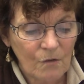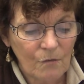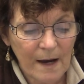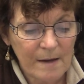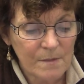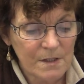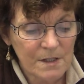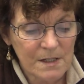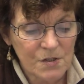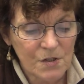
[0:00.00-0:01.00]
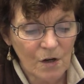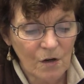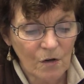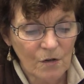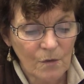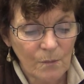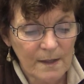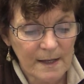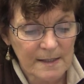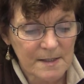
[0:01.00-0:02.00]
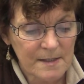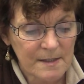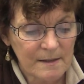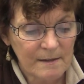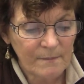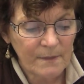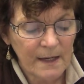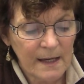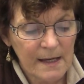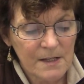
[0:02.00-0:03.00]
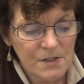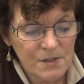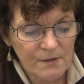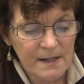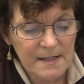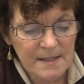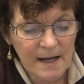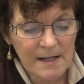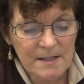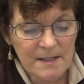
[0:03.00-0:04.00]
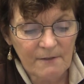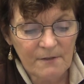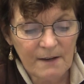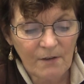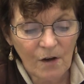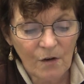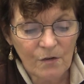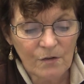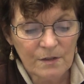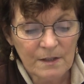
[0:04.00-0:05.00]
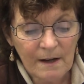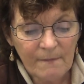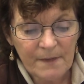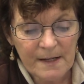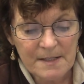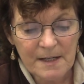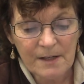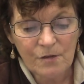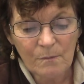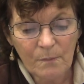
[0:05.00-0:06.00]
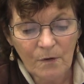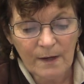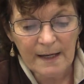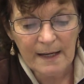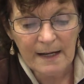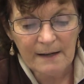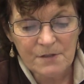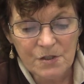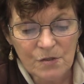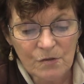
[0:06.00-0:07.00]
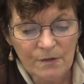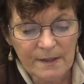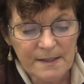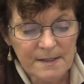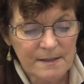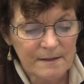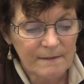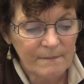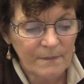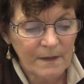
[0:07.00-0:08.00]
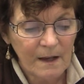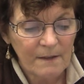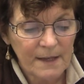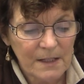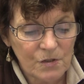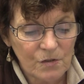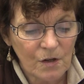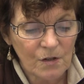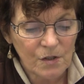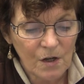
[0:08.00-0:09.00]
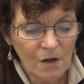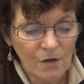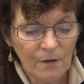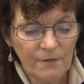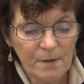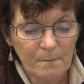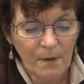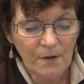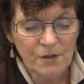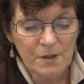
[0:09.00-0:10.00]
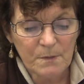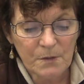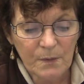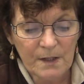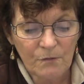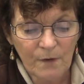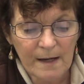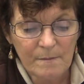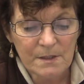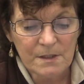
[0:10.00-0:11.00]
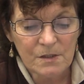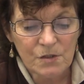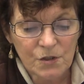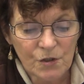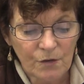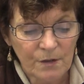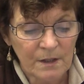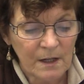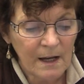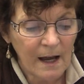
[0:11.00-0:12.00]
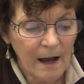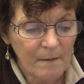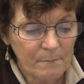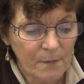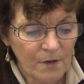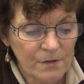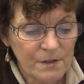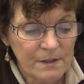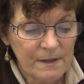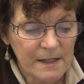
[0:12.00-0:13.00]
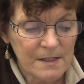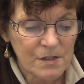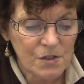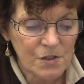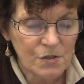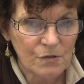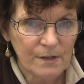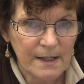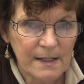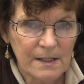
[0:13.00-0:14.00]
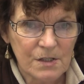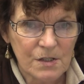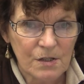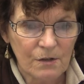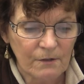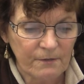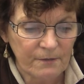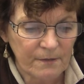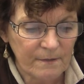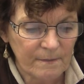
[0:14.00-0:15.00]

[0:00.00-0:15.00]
Raymond is no longer with us. His 3 sons have never heard that as a little boy he loved stories. They do not know of the bond between Raymond and John, a bond that is a story in itself.